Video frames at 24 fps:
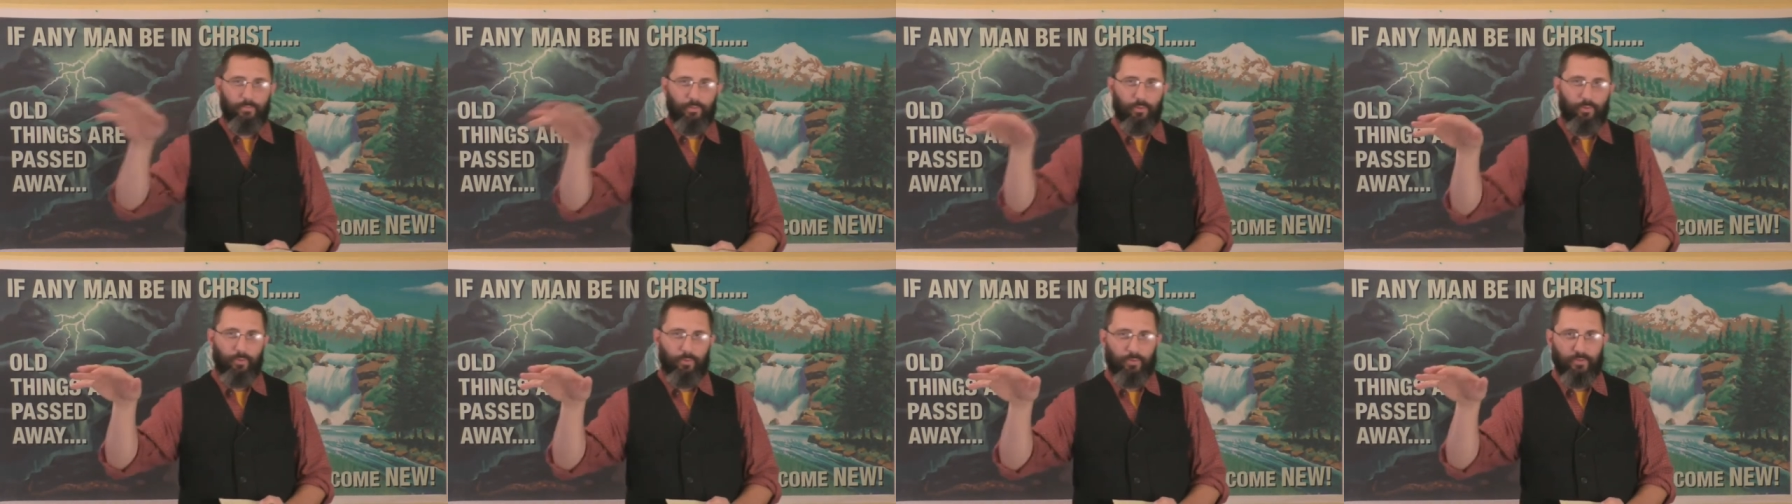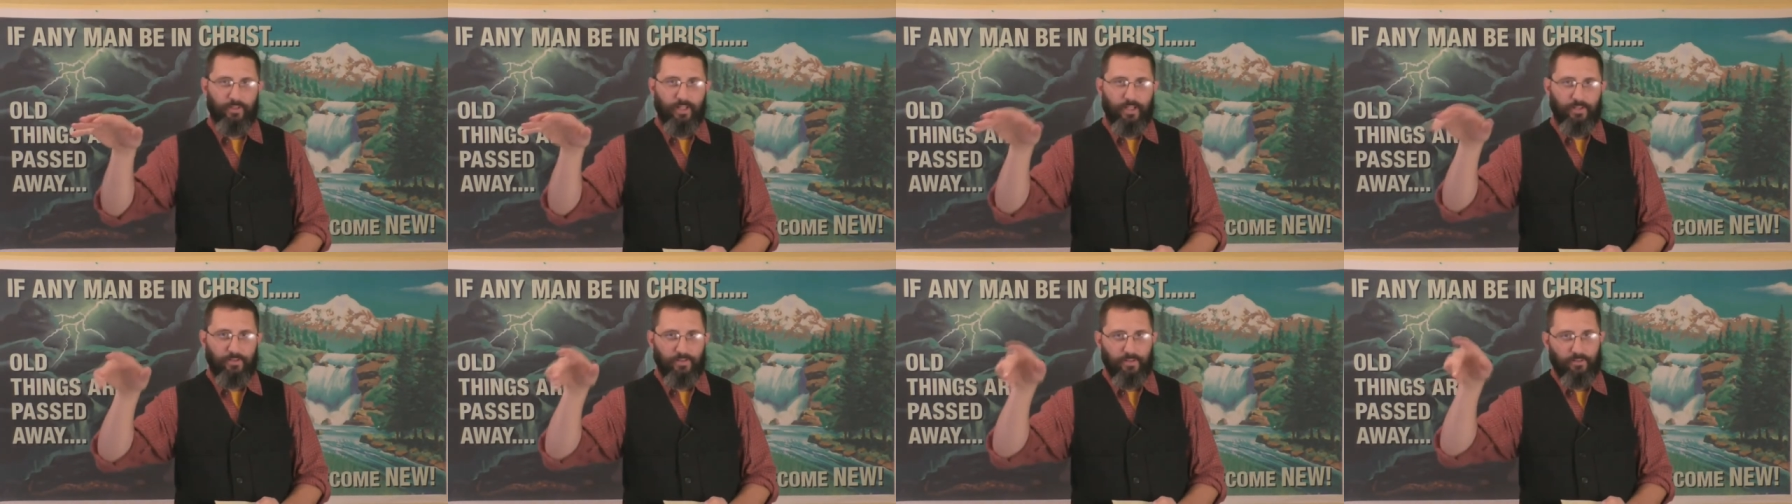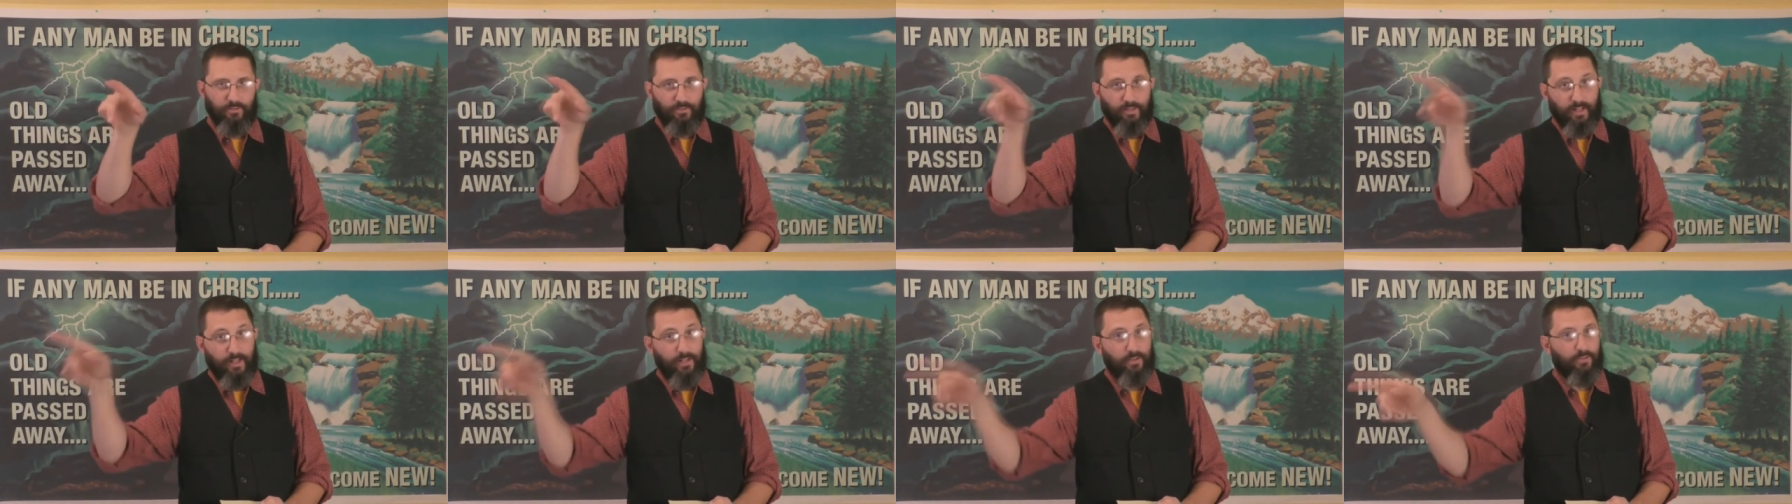pool was actually
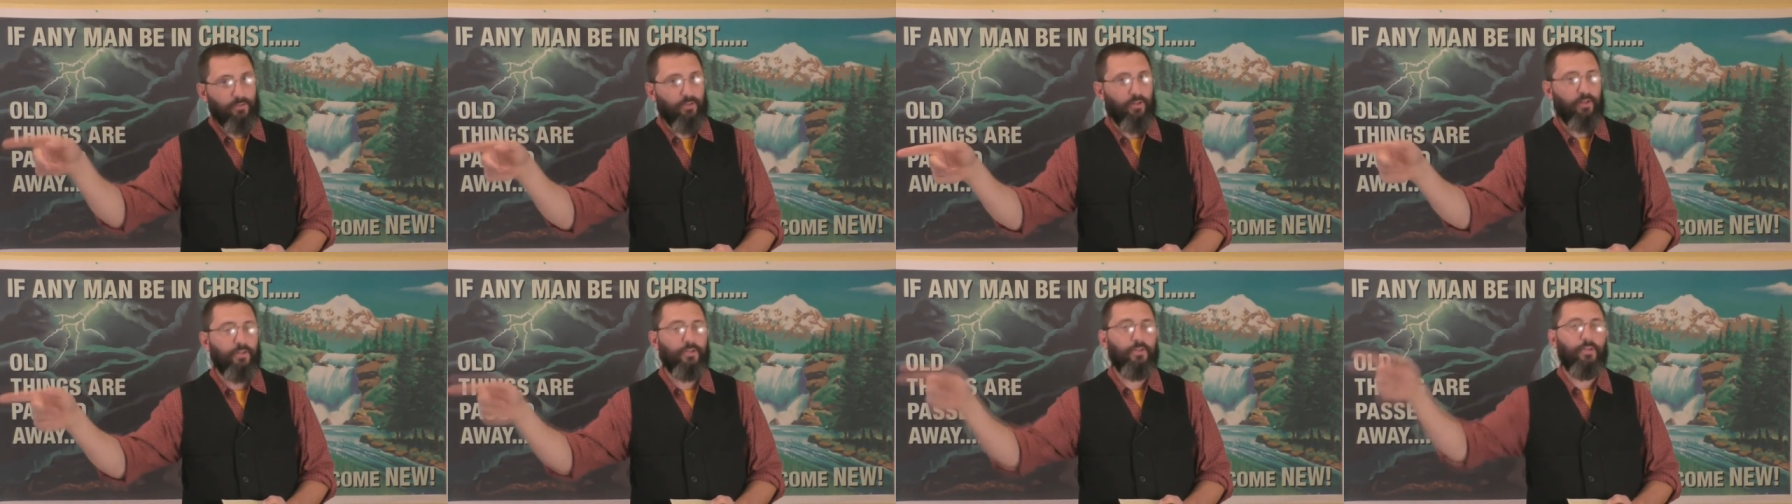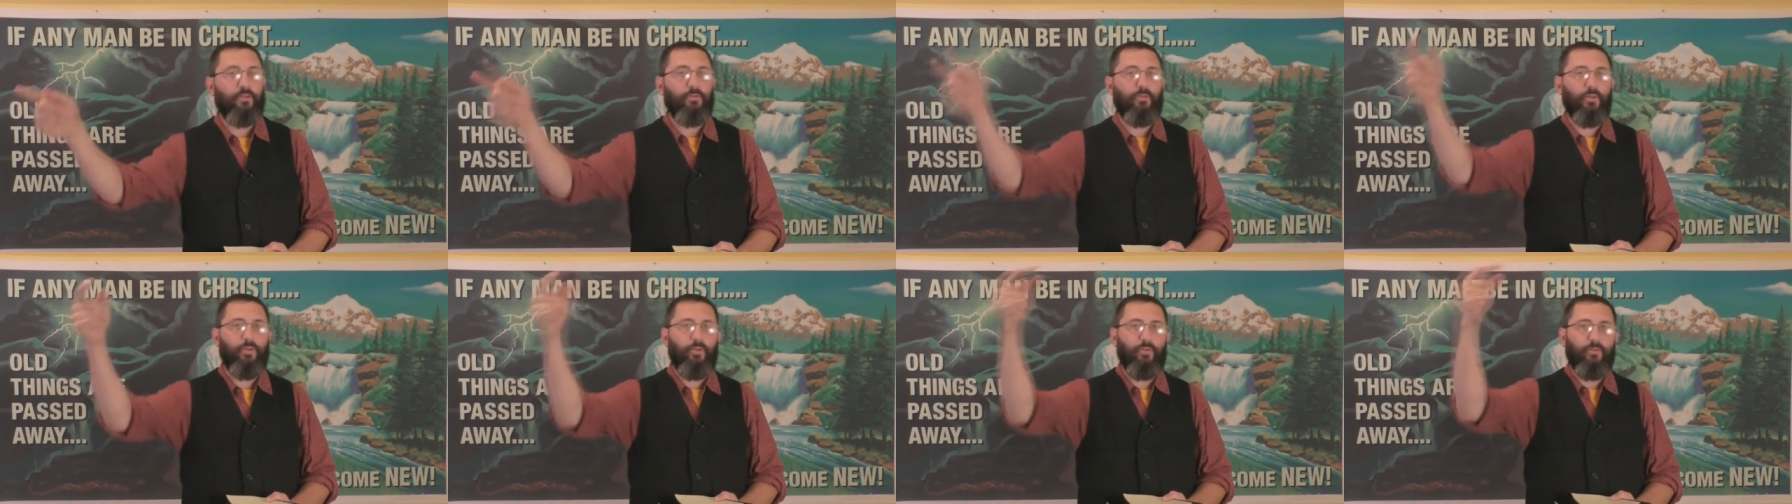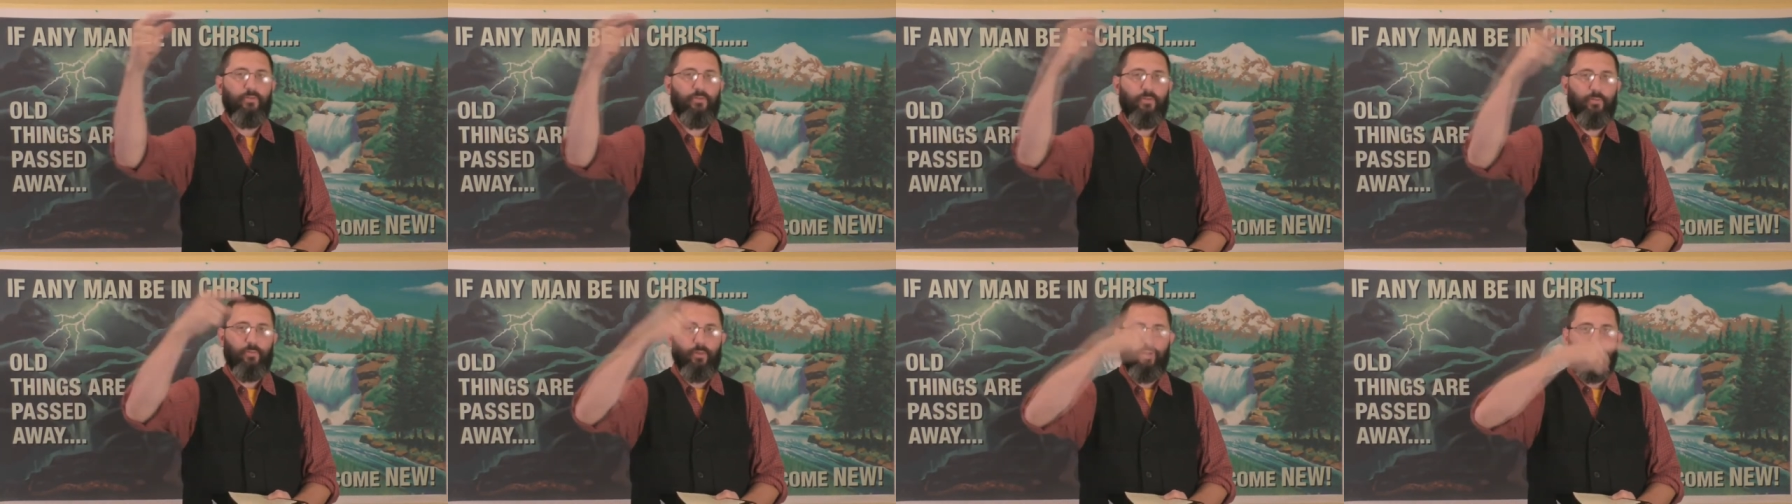right across the road
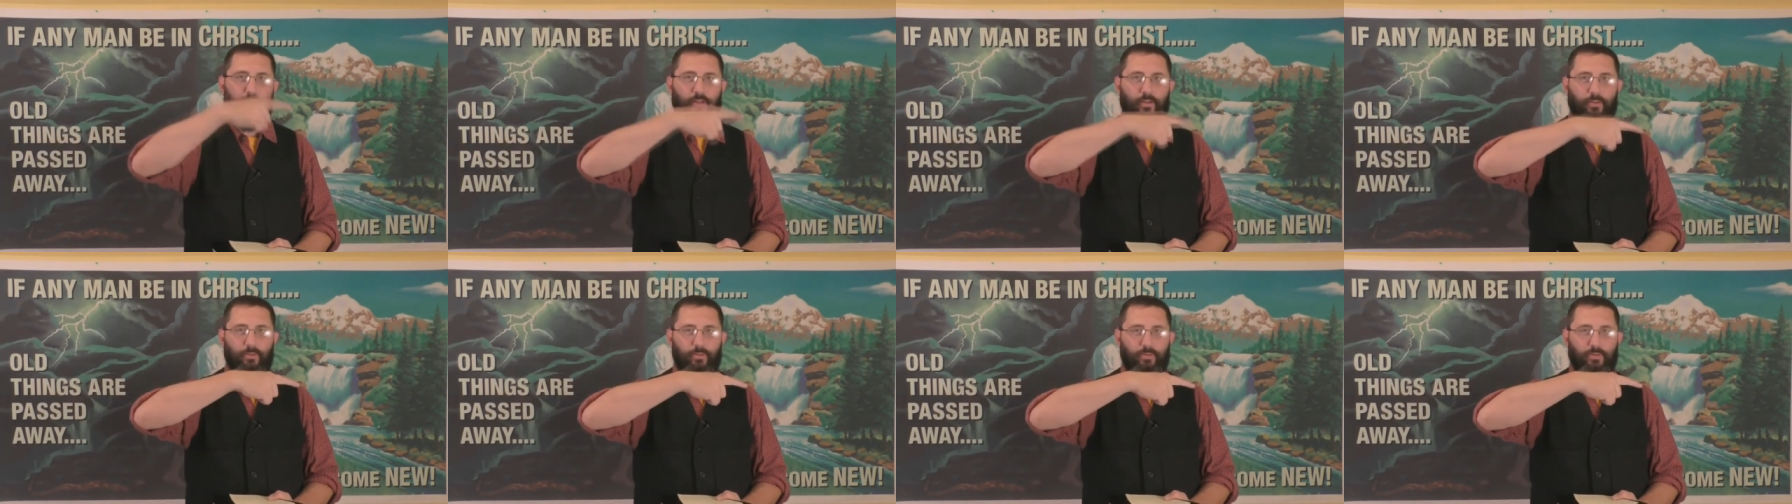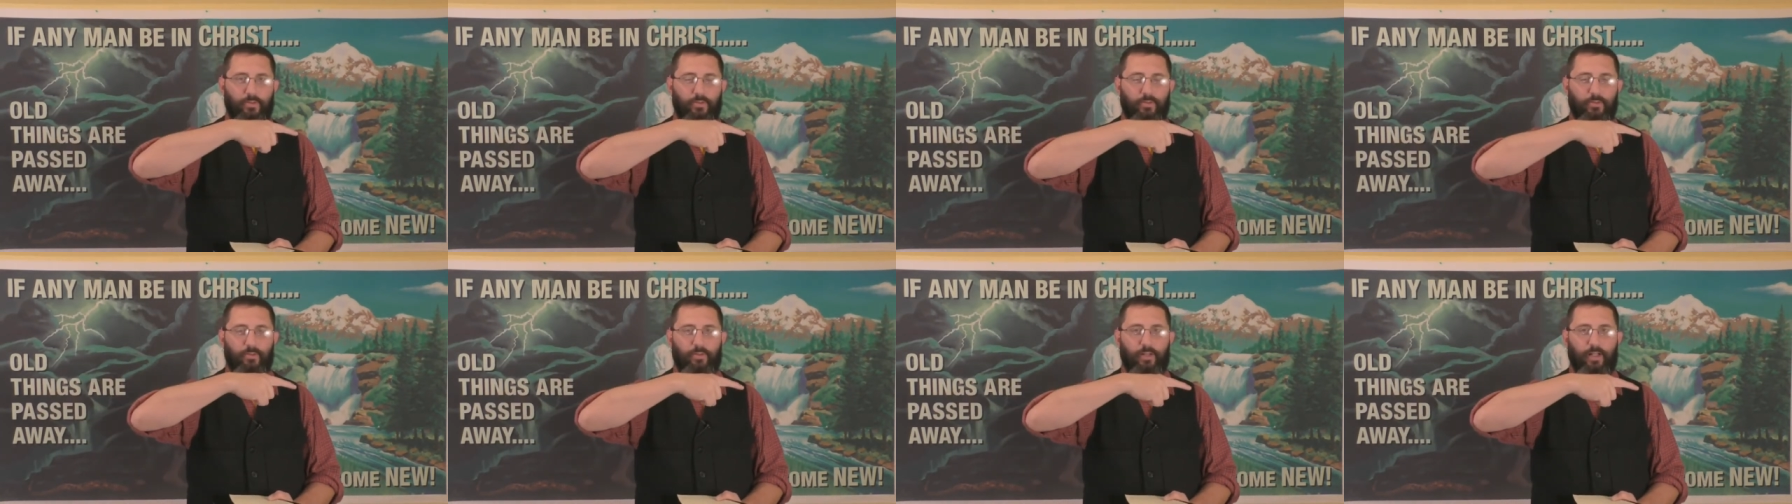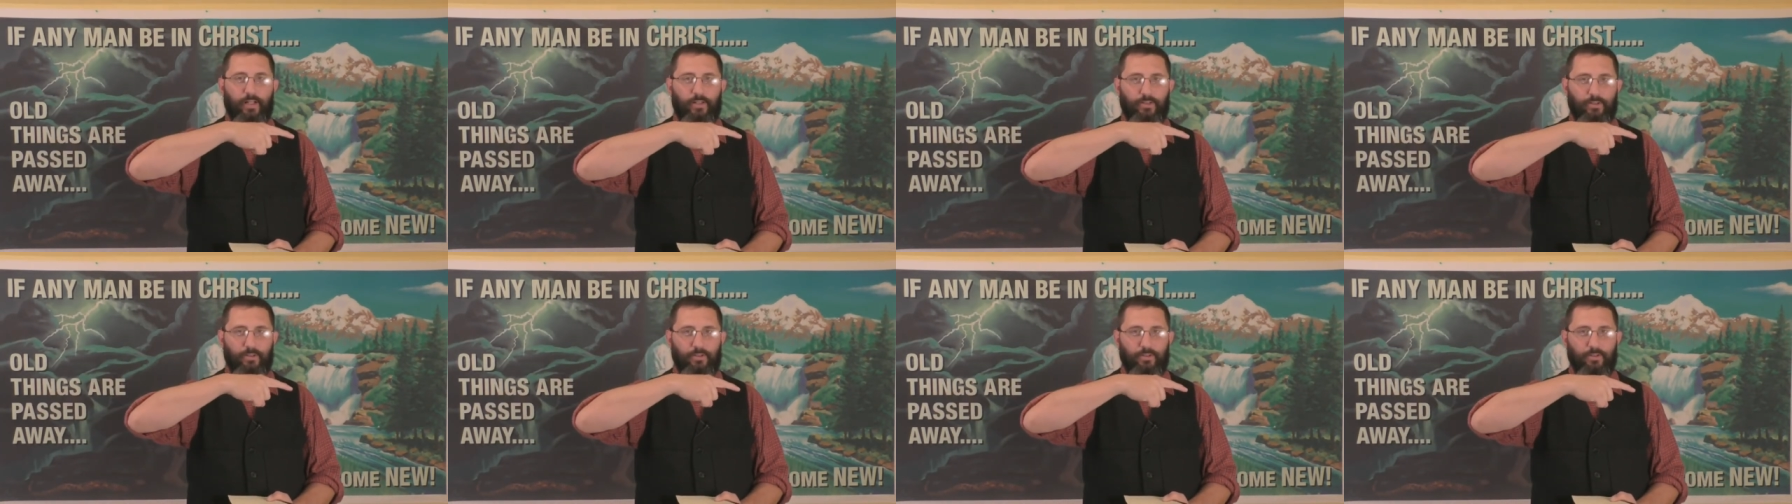from where the old
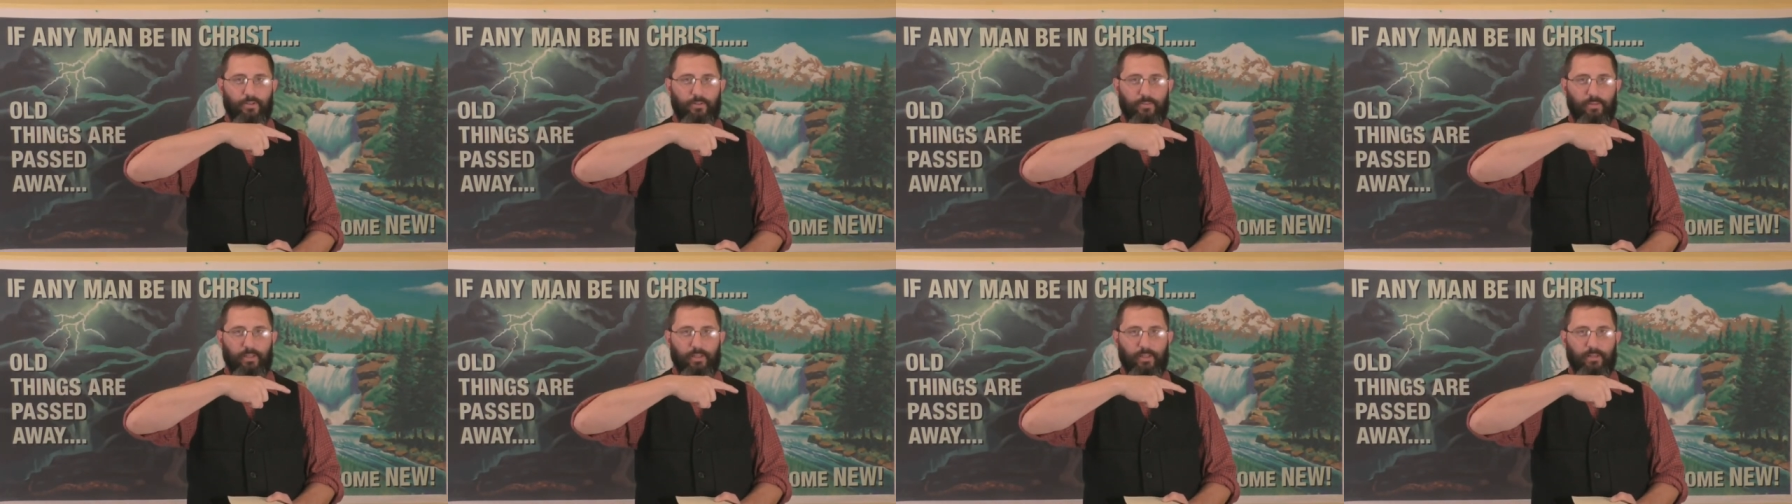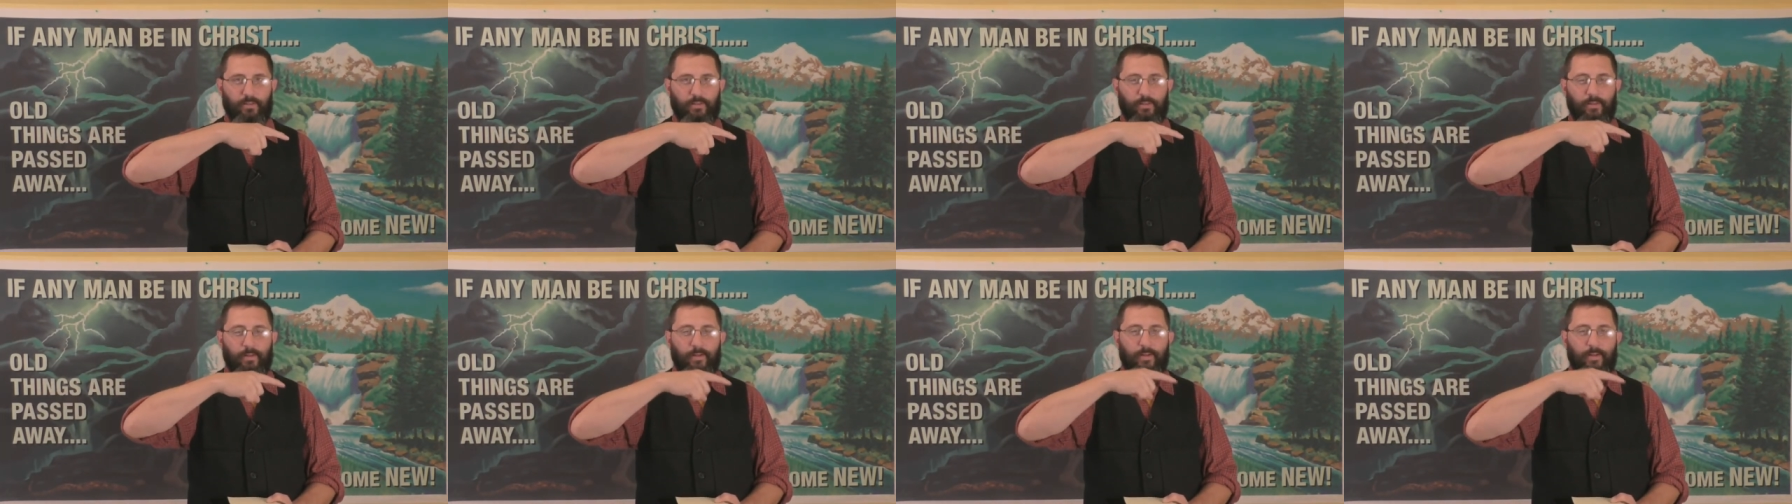schoolhouse used to be.